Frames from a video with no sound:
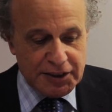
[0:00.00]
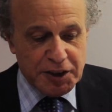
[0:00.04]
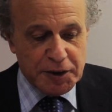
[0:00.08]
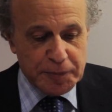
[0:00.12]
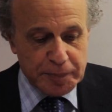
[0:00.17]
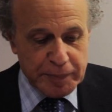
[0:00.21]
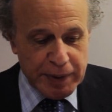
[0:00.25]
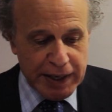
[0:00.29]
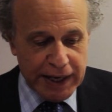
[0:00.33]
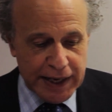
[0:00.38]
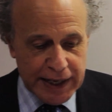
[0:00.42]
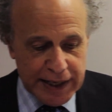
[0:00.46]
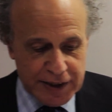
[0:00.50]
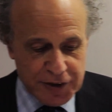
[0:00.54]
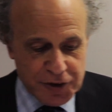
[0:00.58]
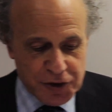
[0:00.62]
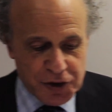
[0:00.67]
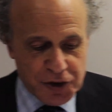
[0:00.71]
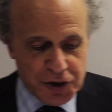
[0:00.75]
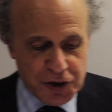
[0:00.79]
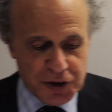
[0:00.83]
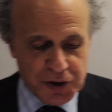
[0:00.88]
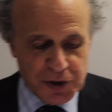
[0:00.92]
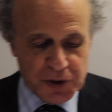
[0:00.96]
compared
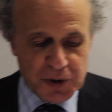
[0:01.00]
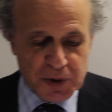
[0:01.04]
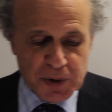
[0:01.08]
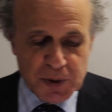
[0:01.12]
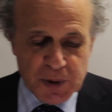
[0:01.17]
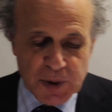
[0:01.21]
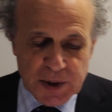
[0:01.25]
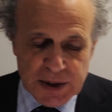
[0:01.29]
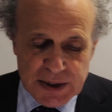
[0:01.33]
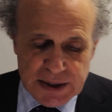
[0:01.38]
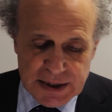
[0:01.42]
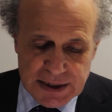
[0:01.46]
to